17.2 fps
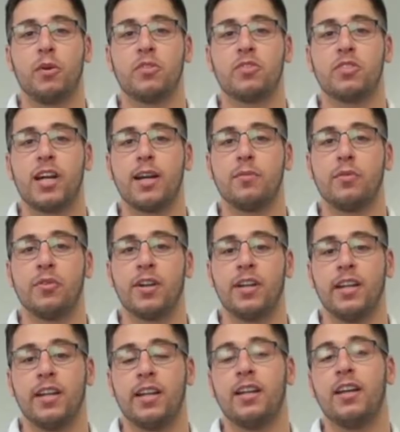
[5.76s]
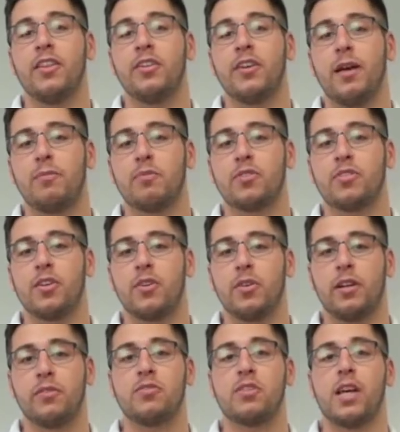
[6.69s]
with Siren Marine in another
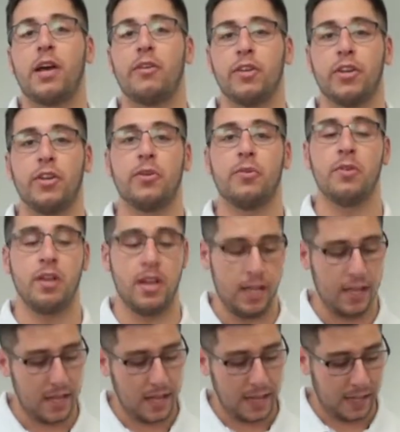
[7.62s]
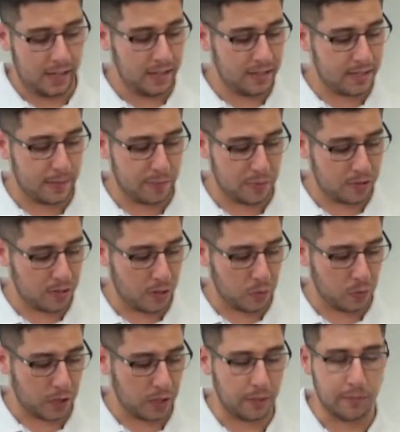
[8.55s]
episode of Siren U. In this
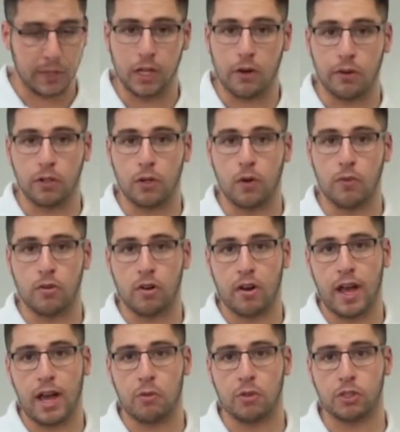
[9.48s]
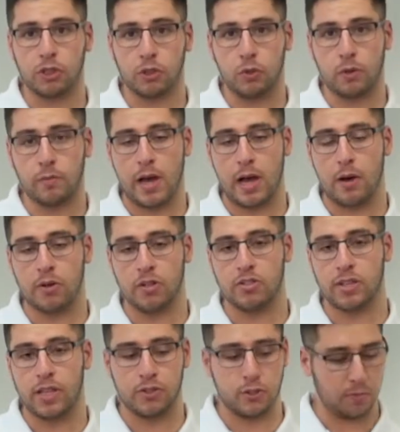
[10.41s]
episode, we're going to be going over our shore power
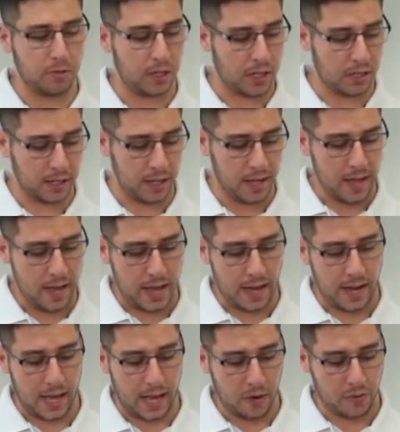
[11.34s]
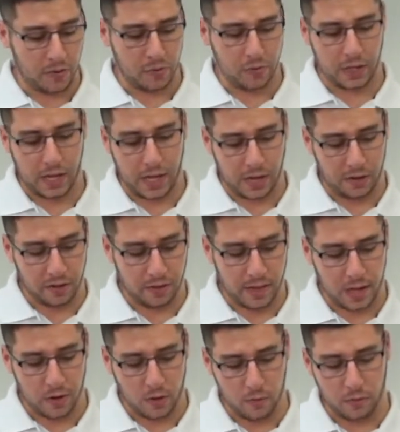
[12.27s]
sensor plug and how to carry
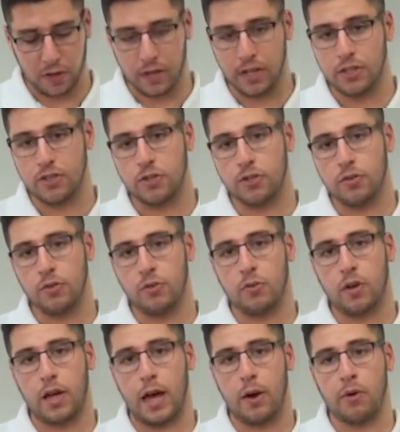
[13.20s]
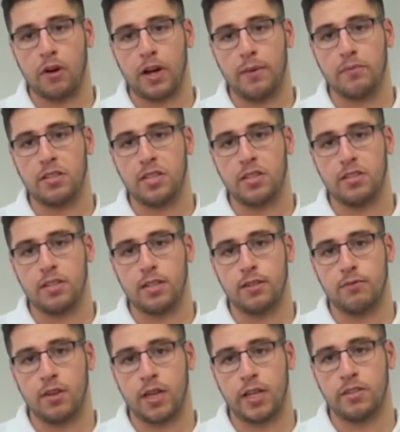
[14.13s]
that over into our MTC
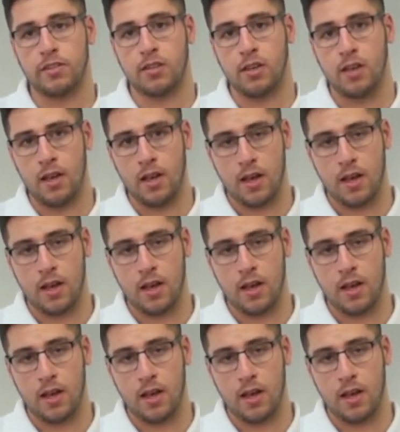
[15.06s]
device.